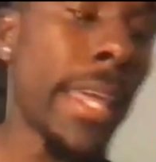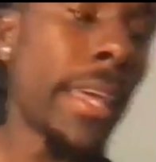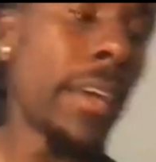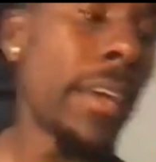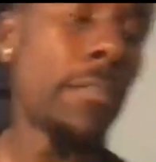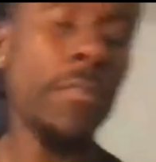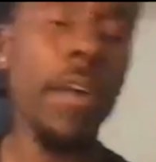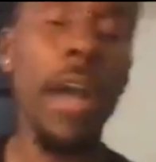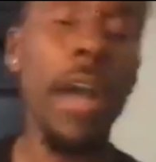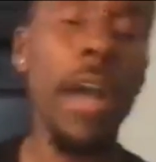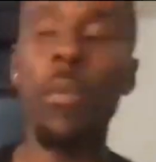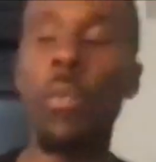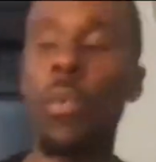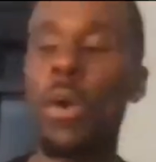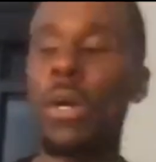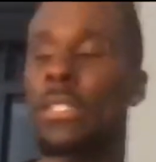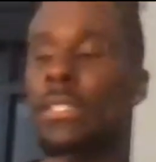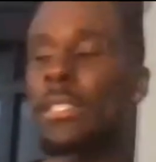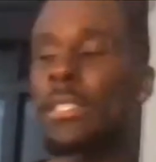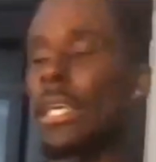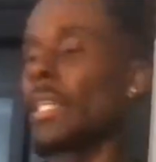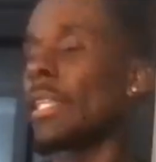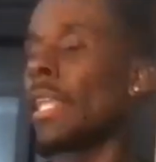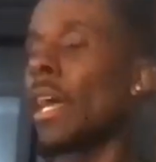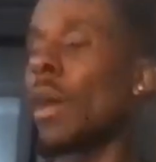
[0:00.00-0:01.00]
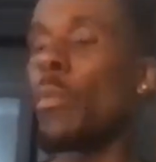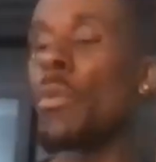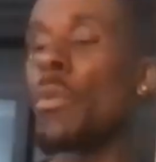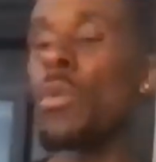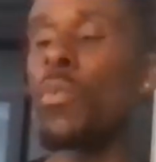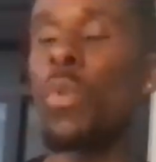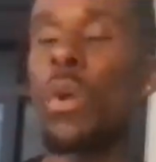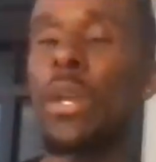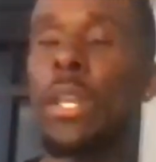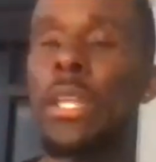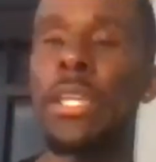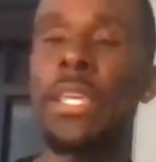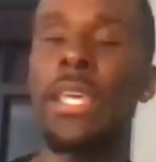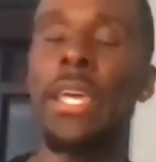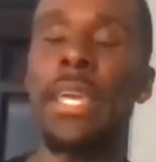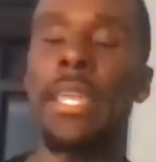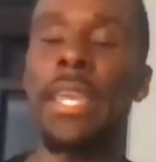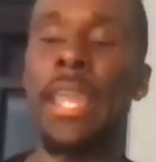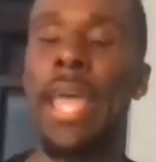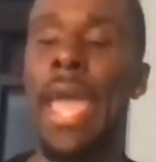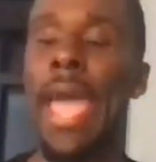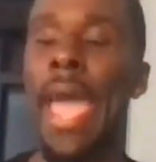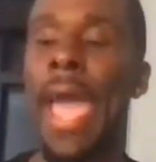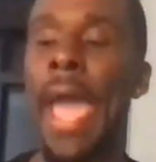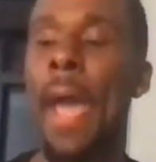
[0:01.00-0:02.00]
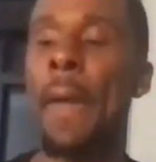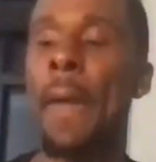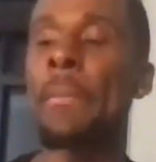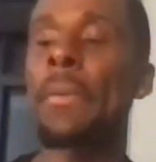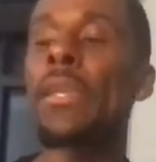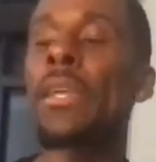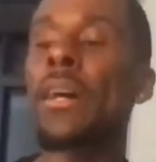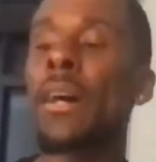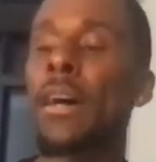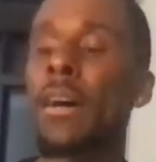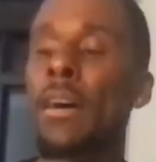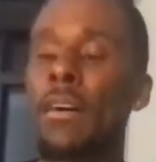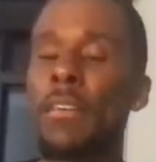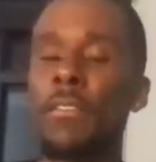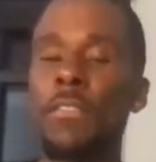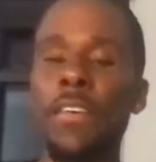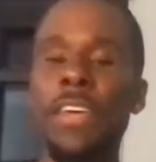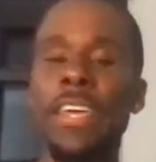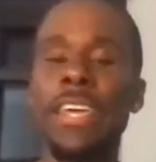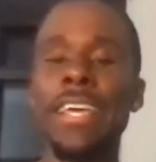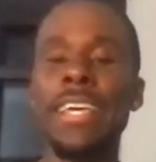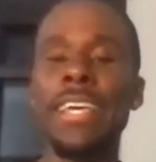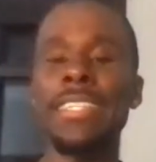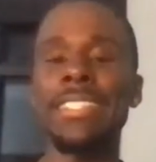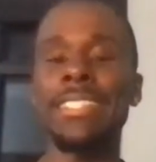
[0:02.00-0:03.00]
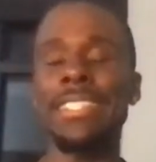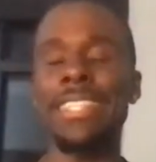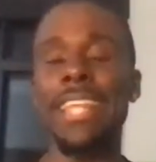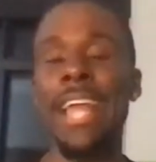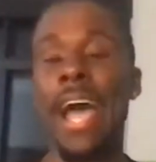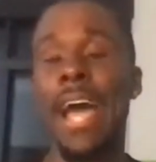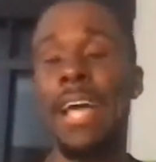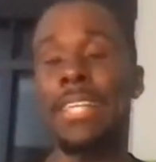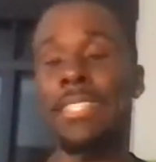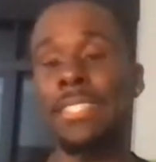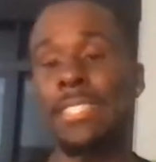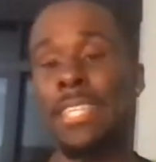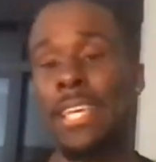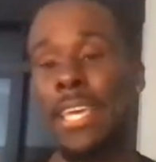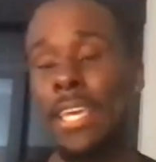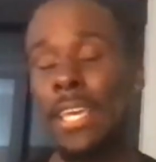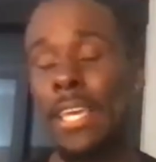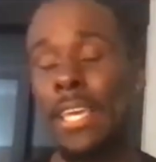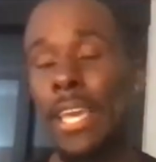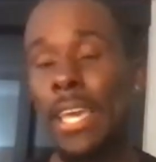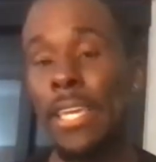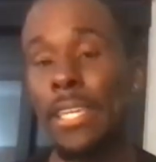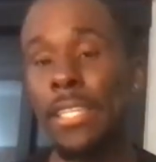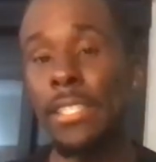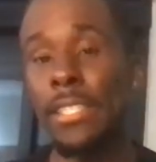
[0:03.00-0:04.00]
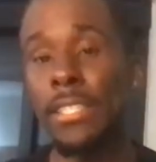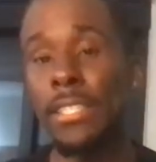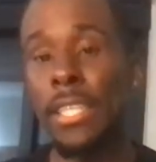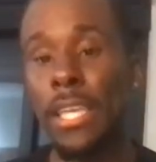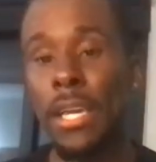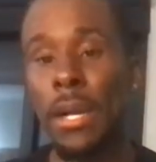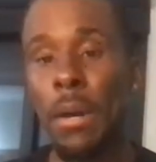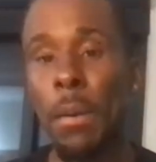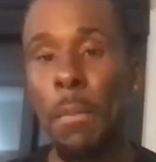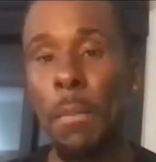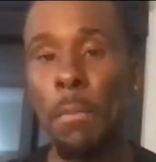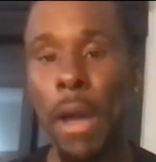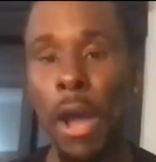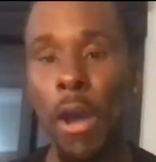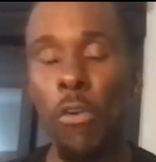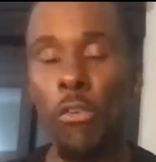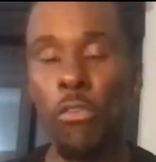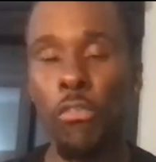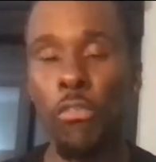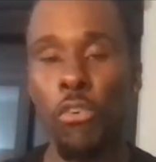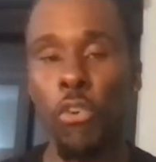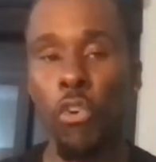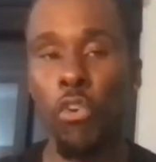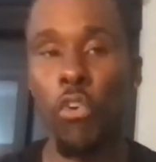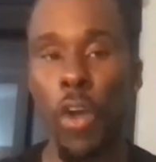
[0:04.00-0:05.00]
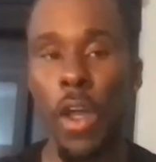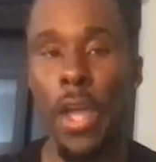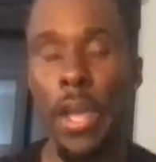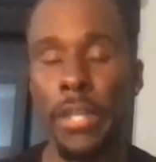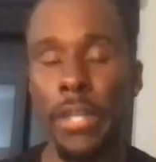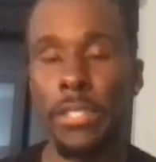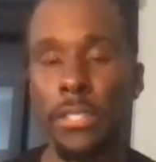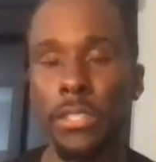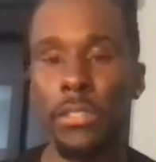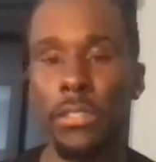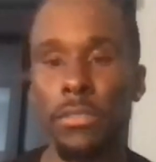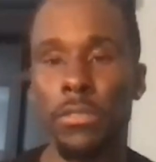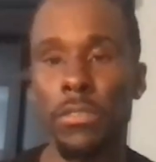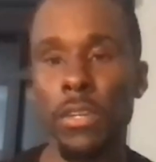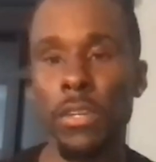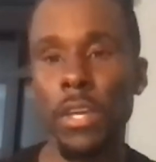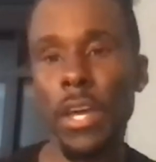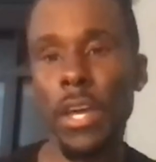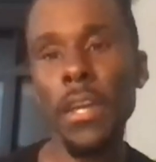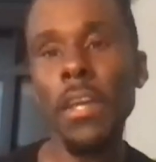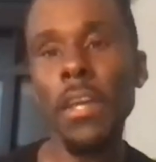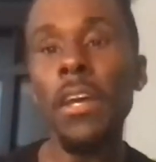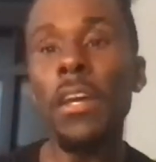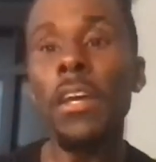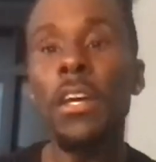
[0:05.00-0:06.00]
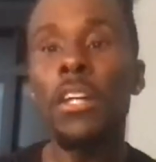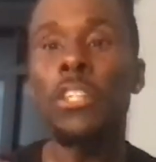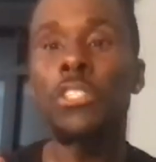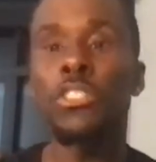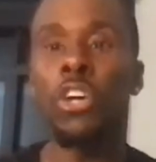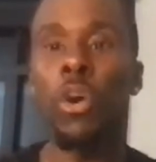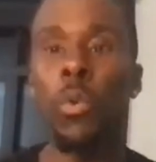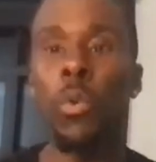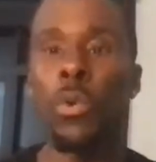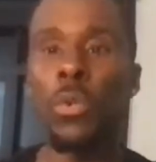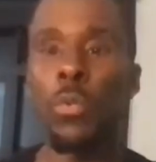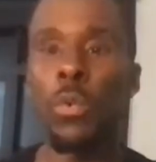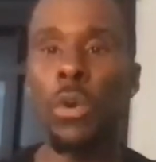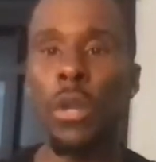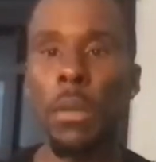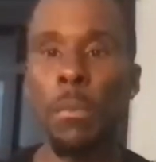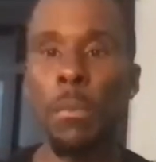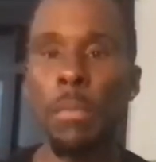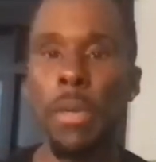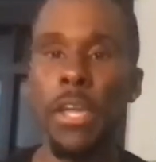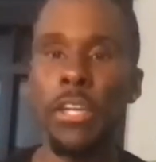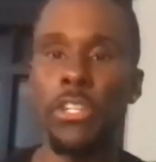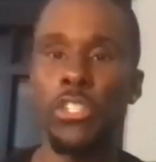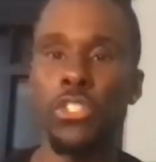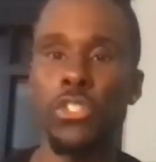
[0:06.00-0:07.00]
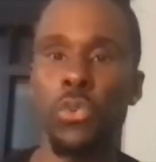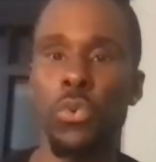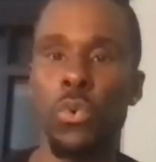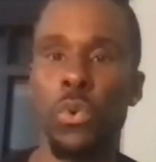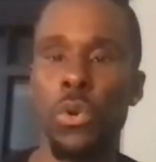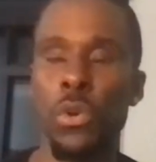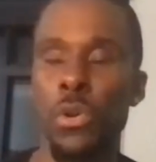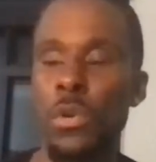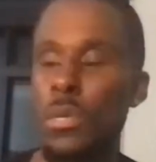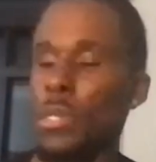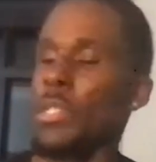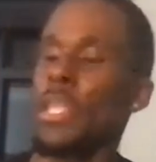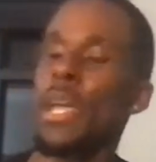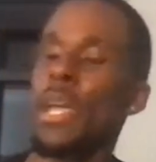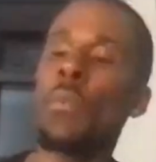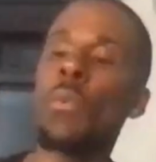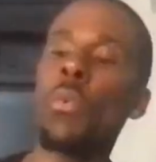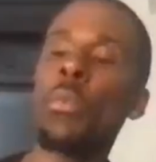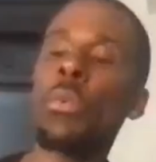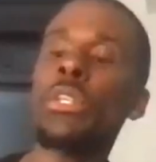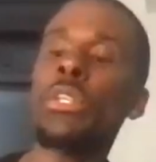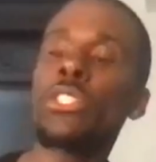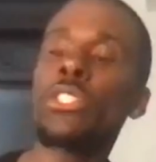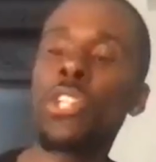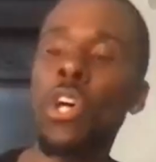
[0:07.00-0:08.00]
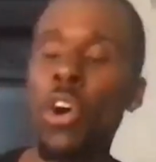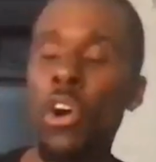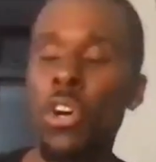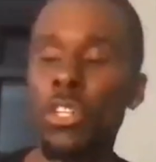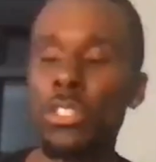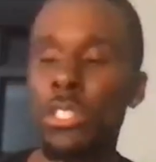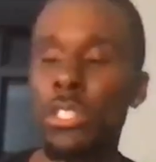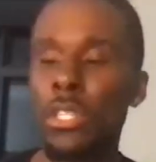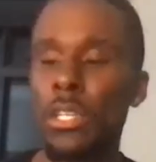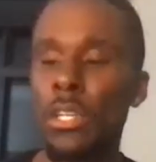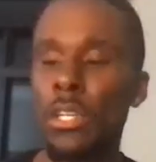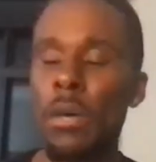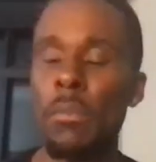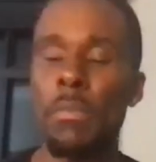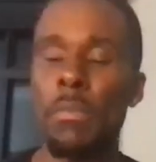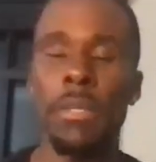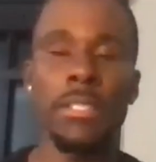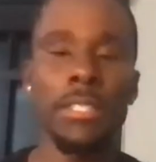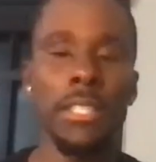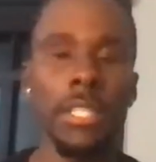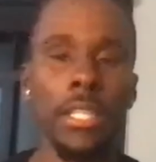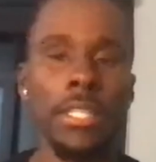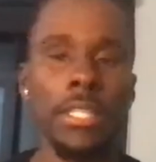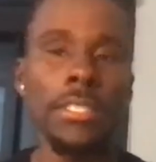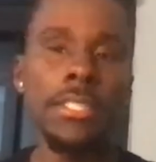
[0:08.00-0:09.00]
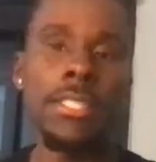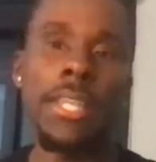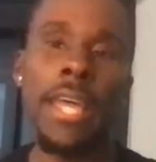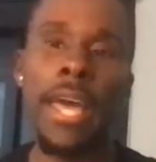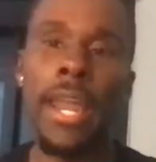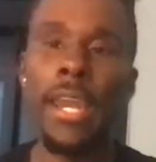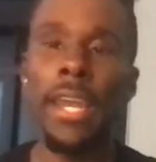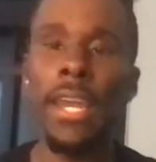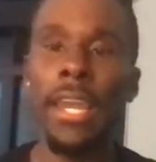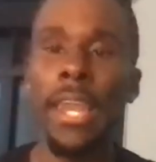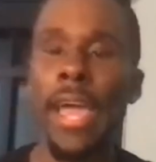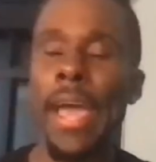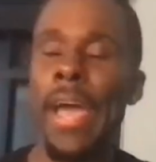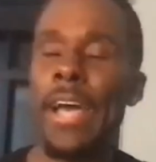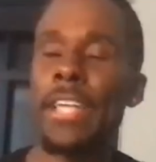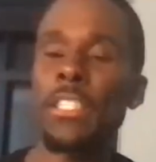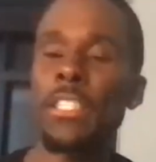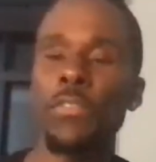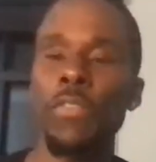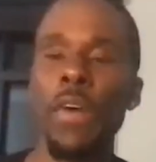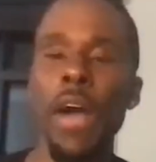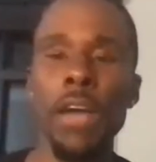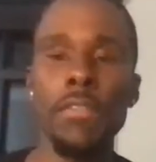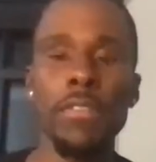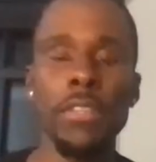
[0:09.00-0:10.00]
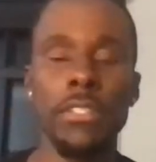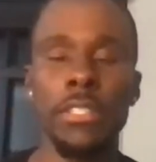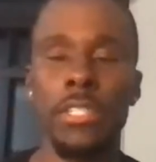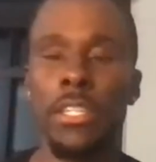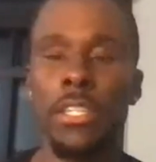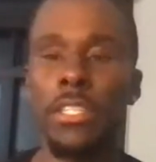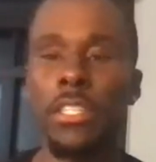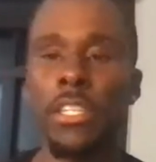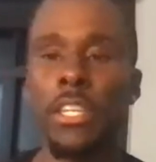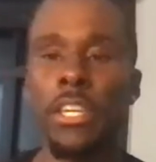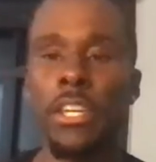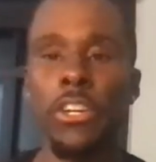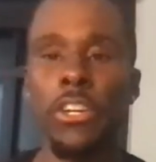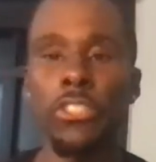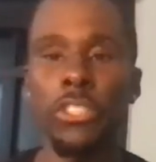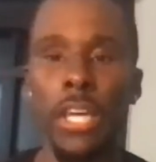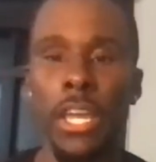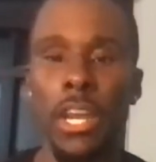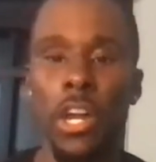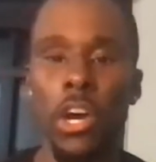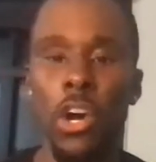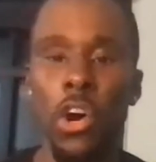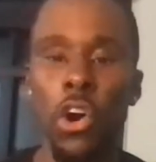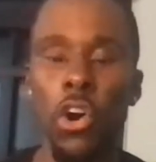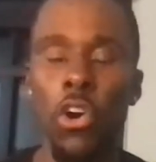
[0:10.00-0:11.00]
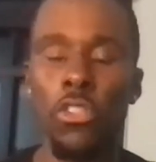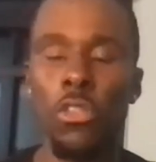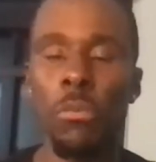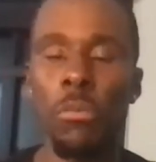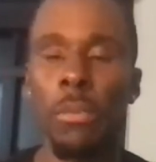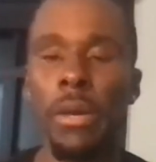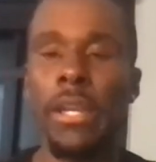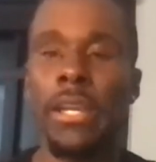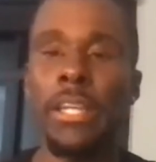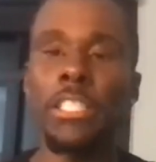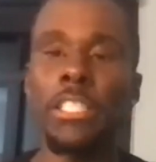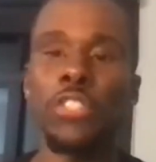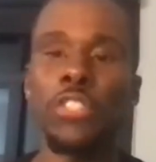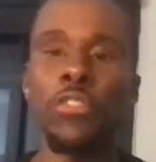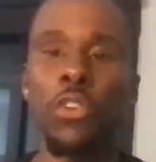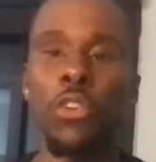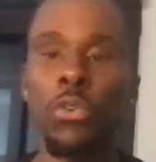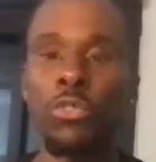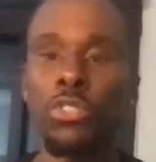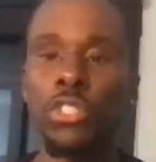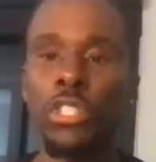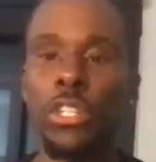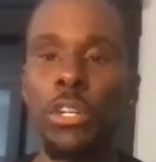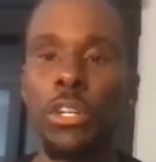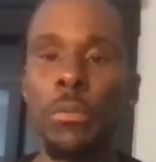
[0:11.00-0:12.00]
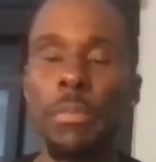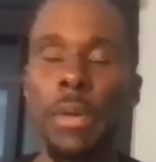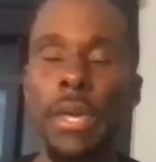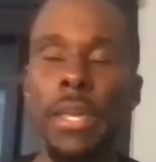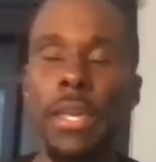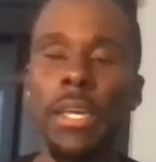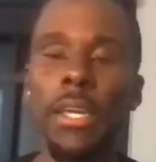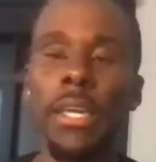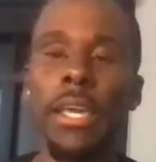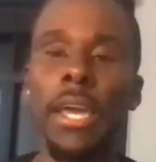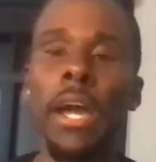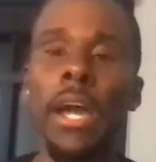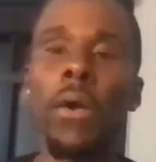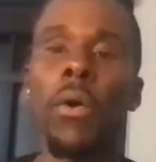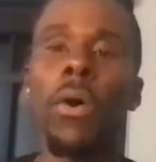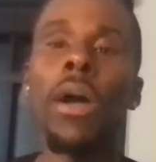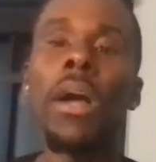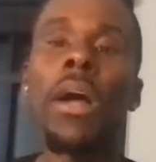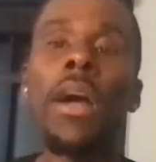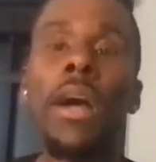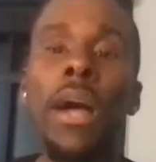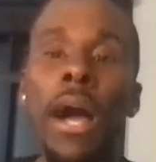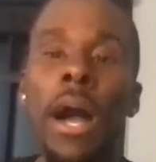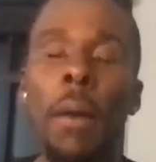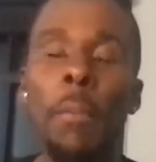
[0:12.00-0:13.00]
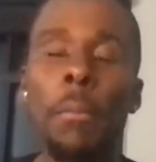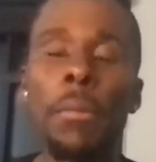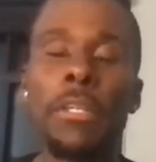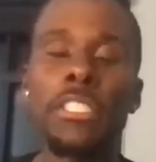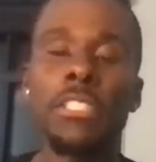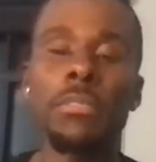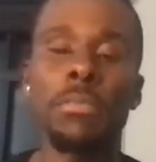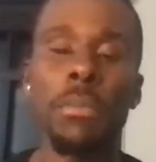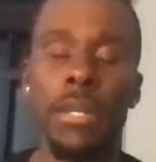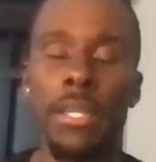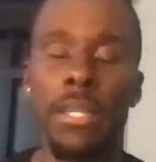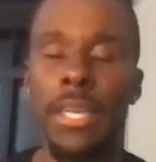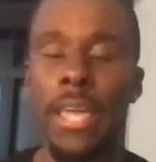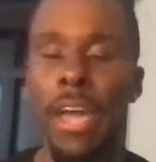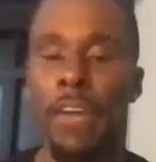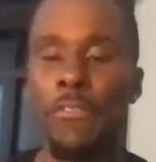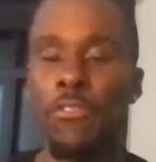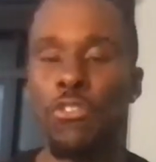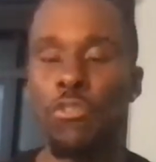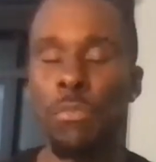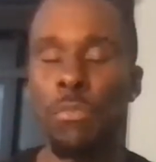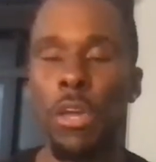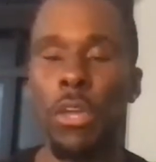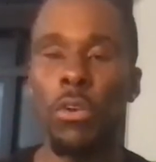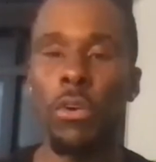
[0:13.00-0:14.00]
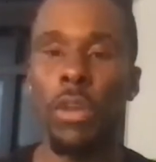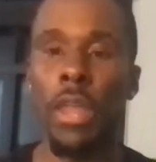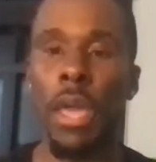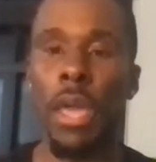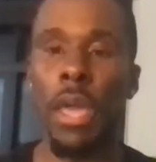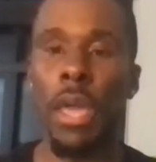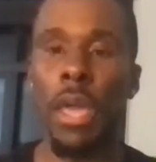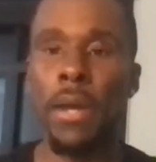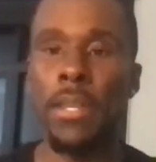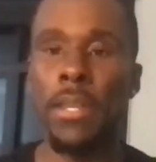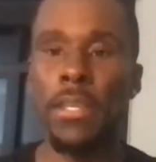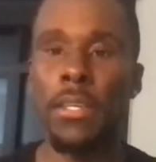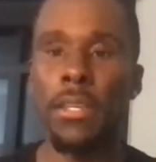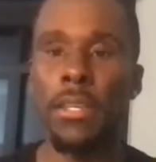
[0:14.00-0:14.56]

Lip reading: invite, one thing that we want to get in the habit of is not saying anything about Forex. Okay. So we want to make sure that when we talk to them is listen, out of the last 5 to 10 years, out of all the money that's flowed to your bank account, how much money have you made on that money?